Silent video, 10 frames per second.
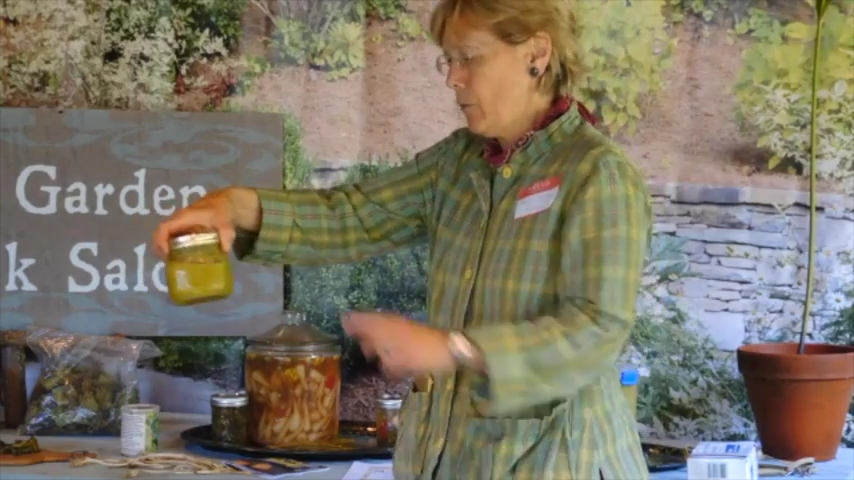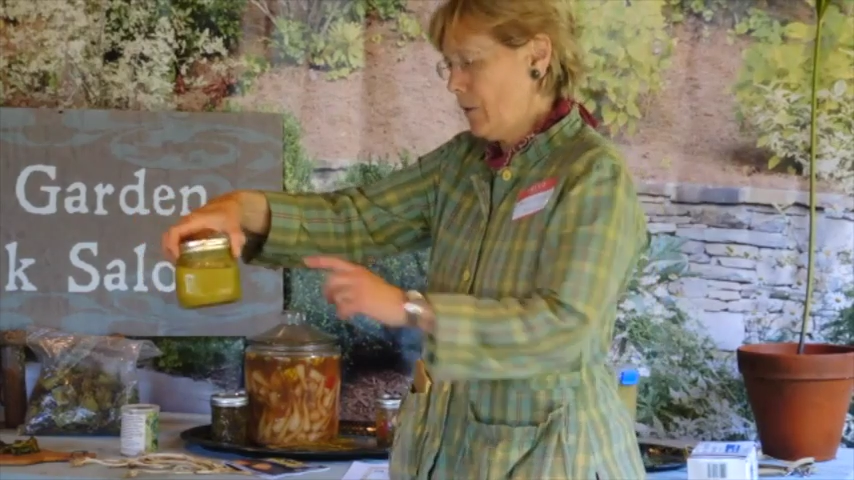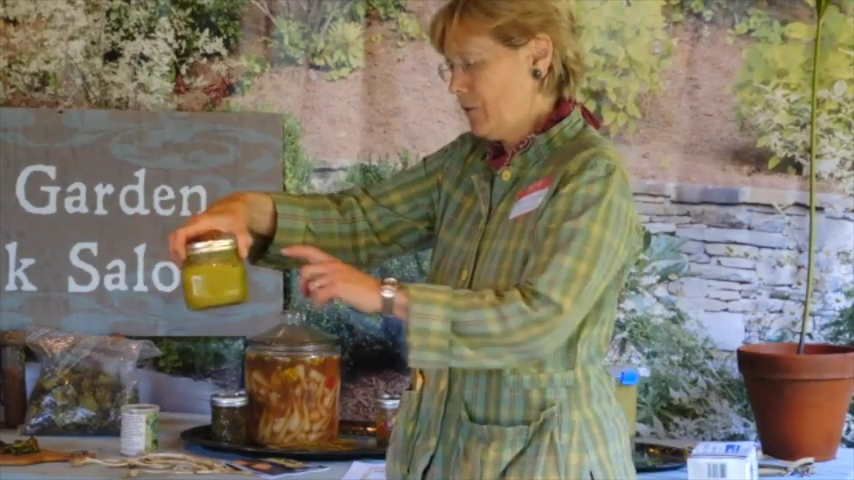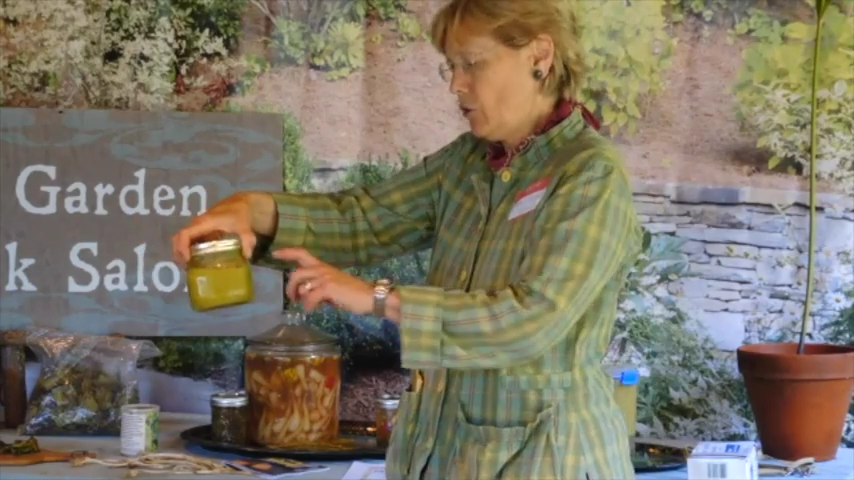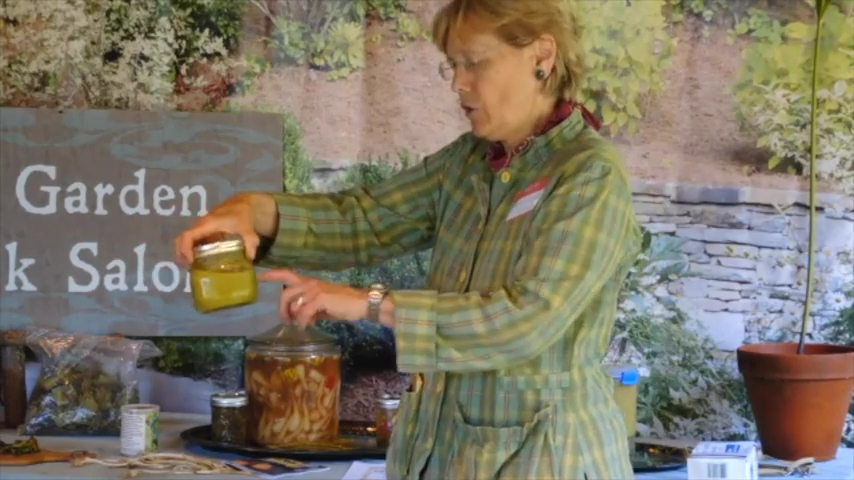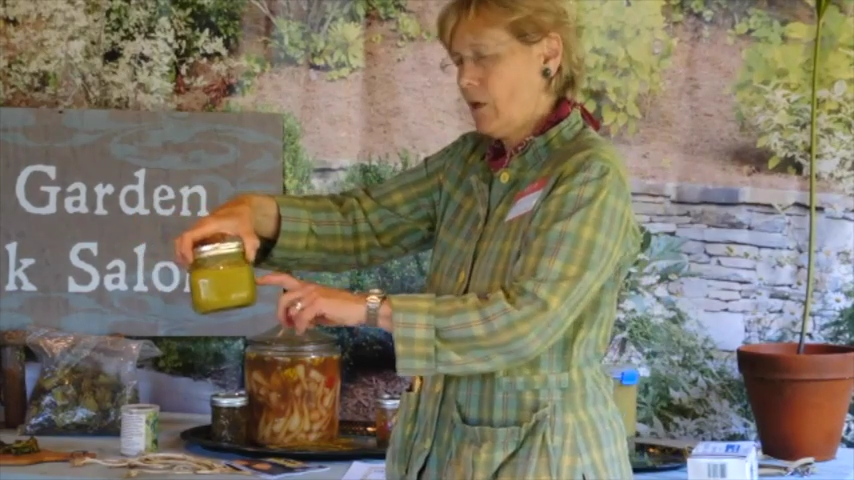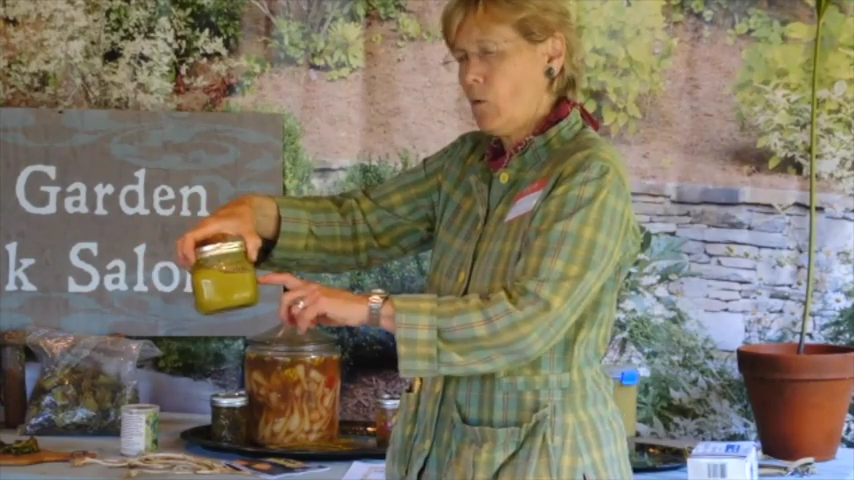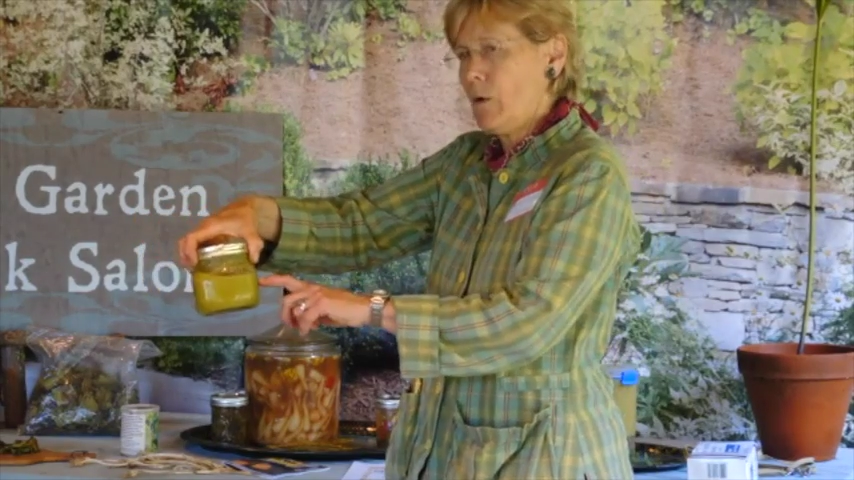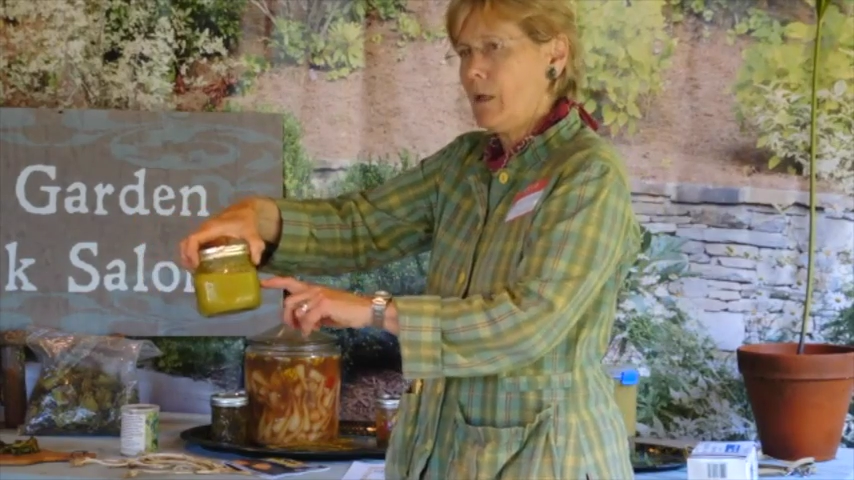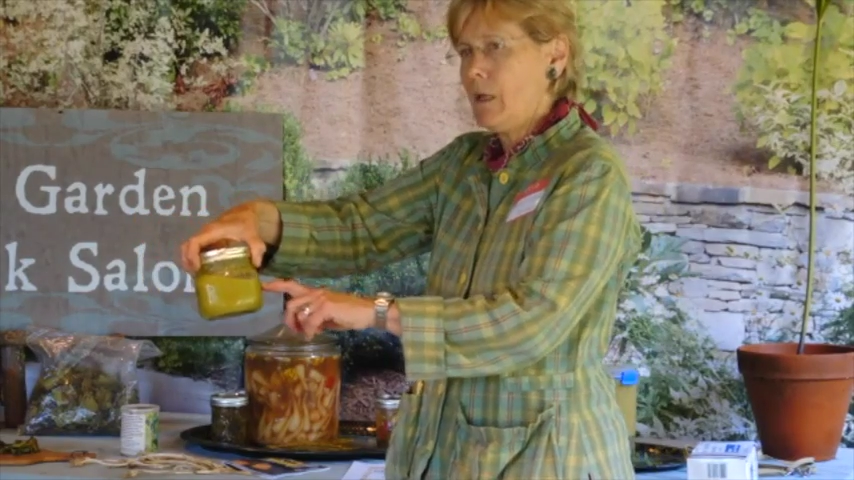with
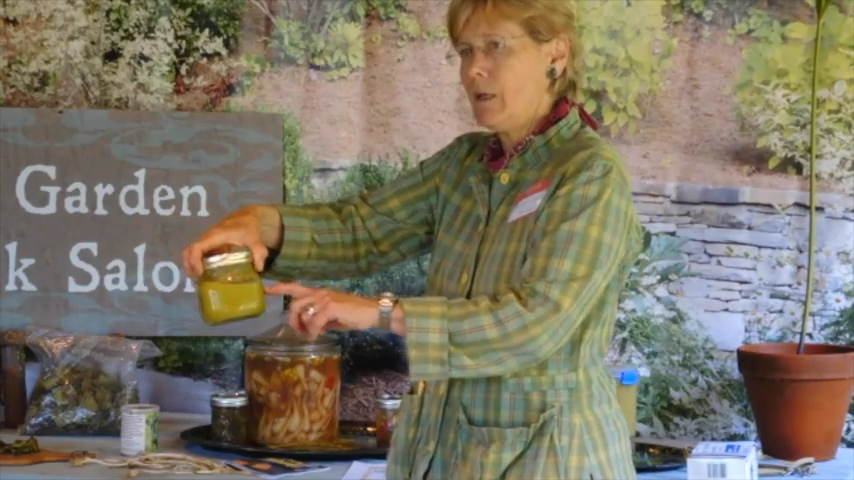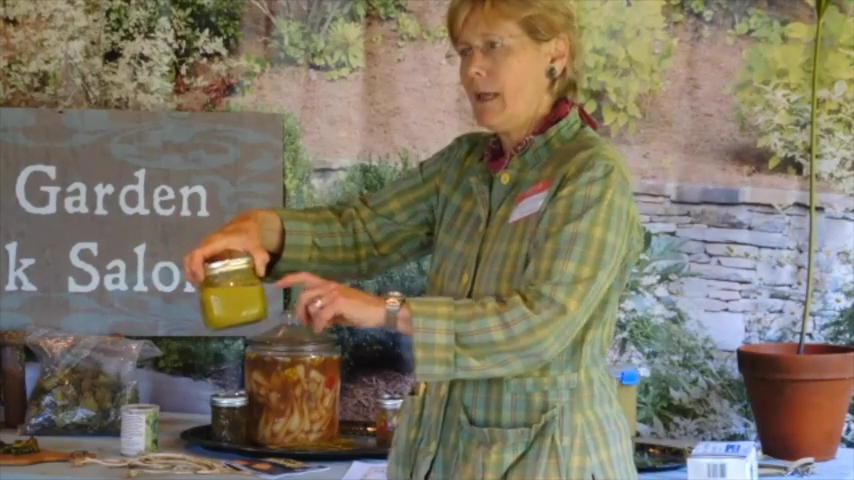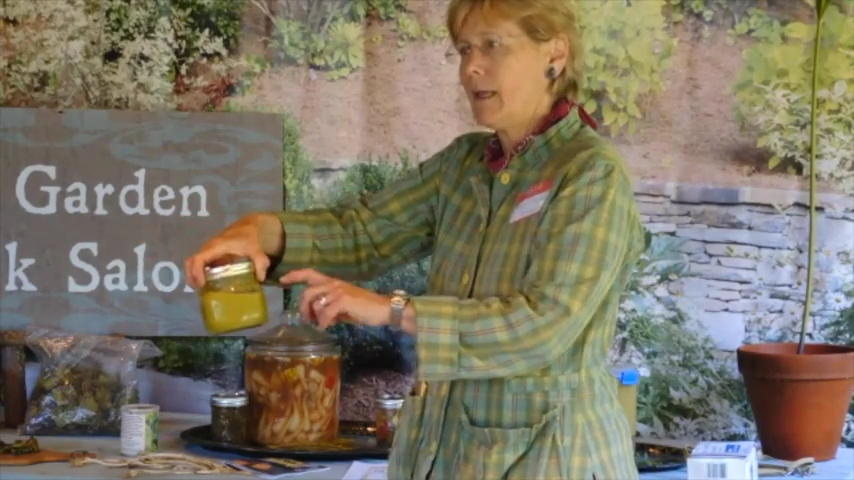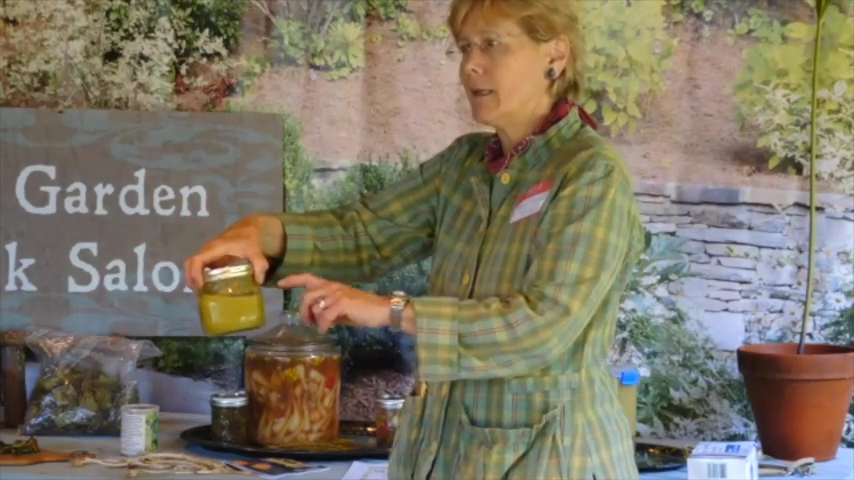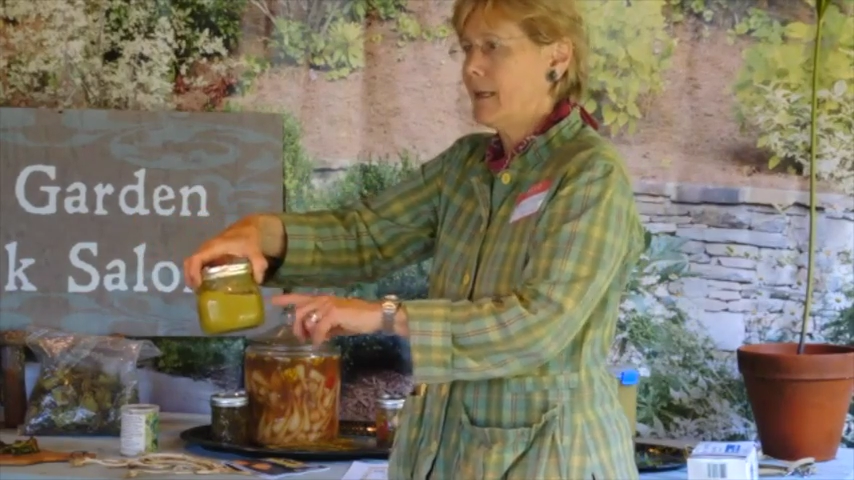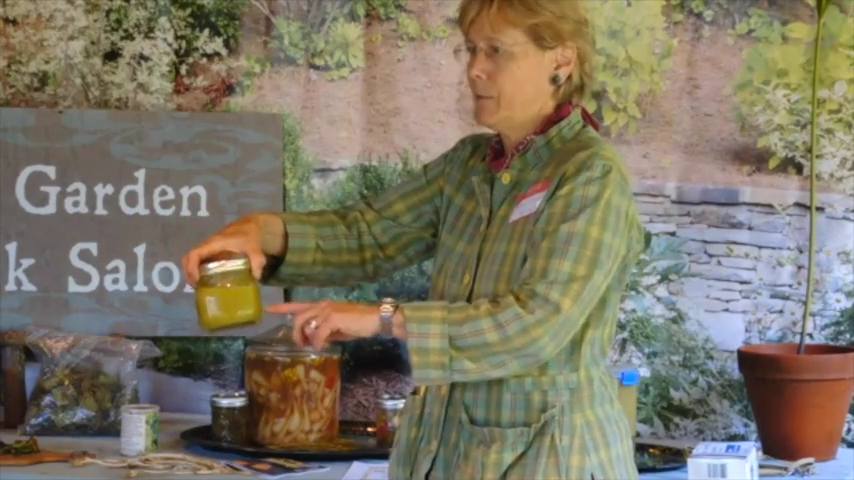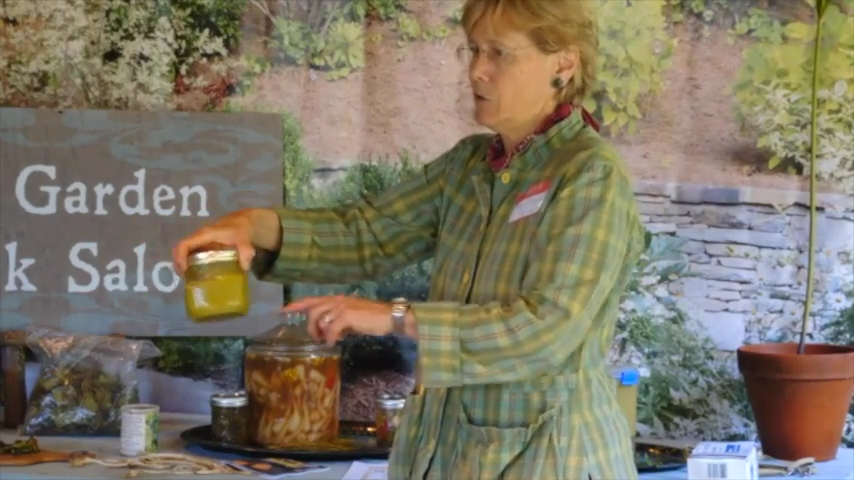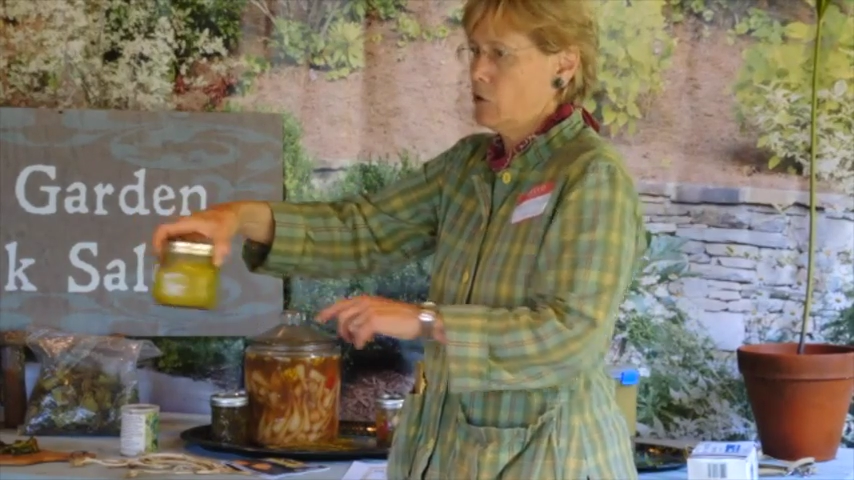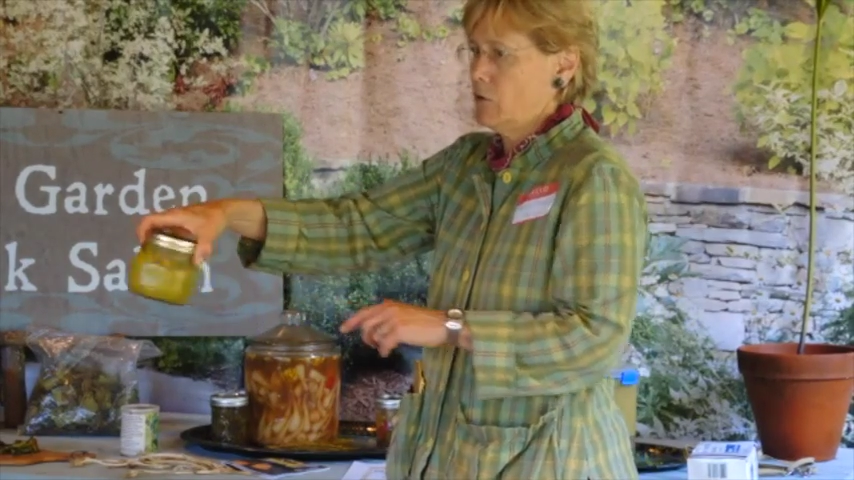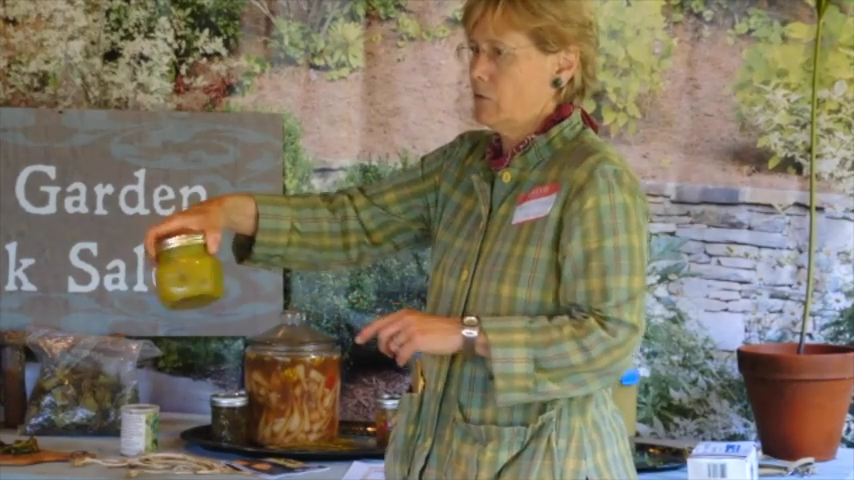chickweed and
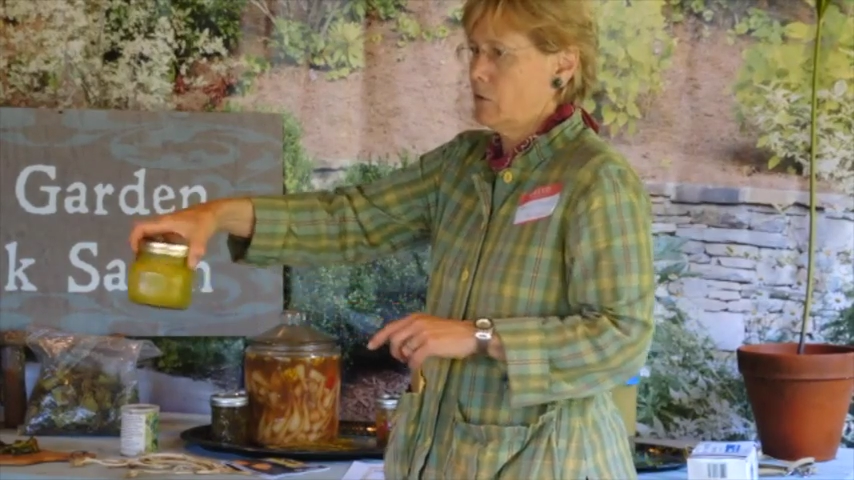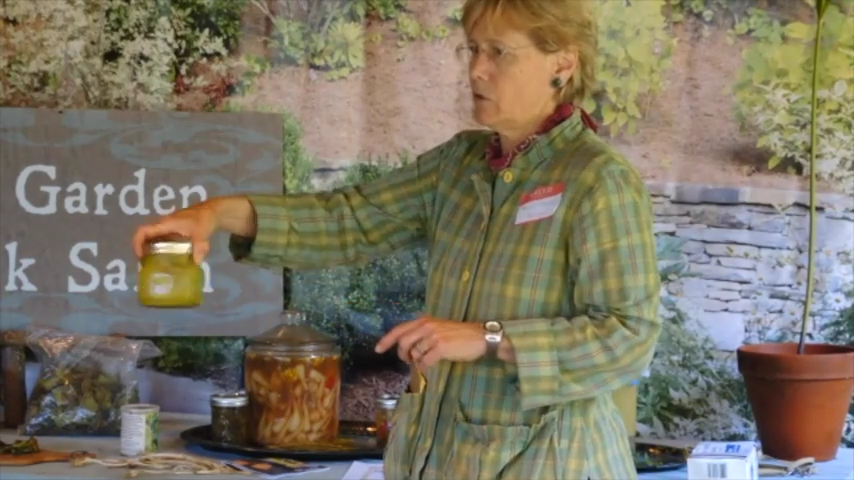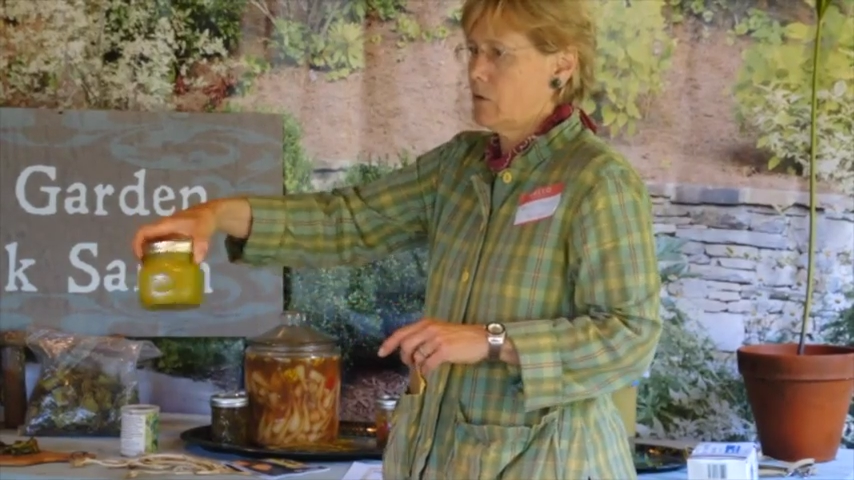lemon juice.